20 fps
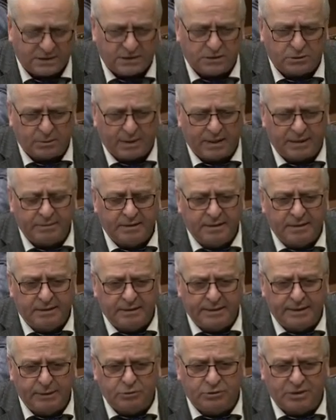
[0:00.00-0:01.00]
as well.
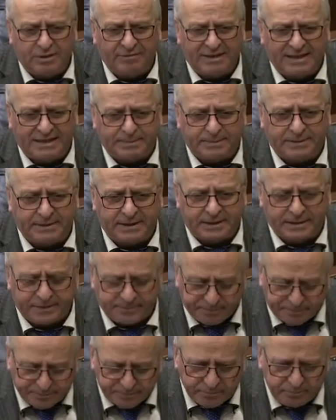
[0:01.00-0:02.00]
Huge investments in it
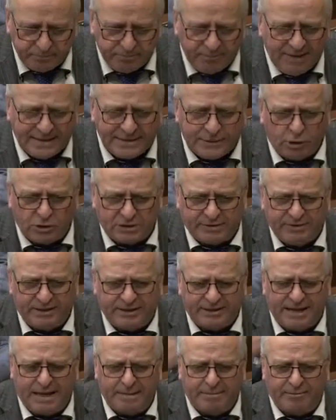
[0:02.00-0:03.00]
Source of
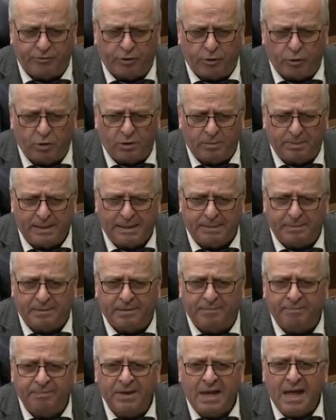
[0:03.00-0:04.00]
entertainment for rural
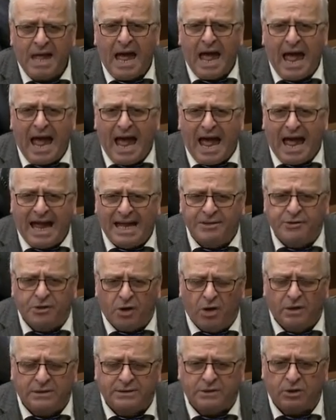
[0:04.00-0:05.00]
people. And
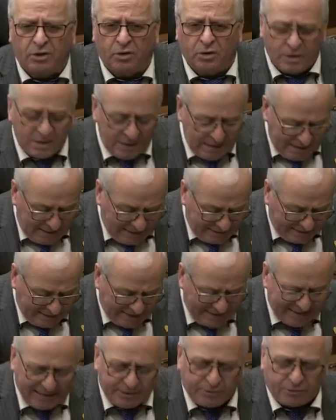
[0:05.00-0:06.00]
also,
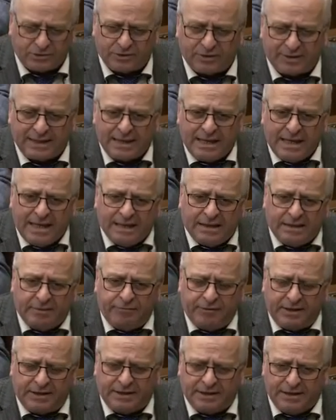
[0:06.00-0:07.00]
the industry, the
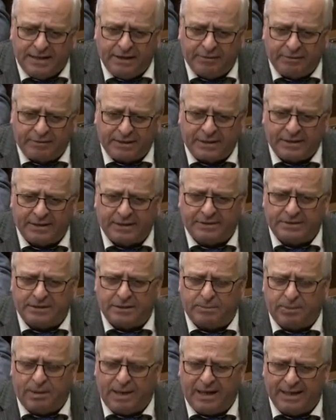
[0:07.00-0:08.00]
veterinarian, the
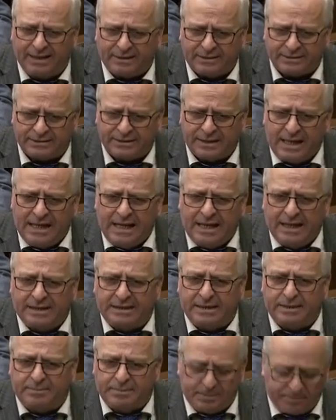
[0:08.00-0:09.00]
suppliers, the, the,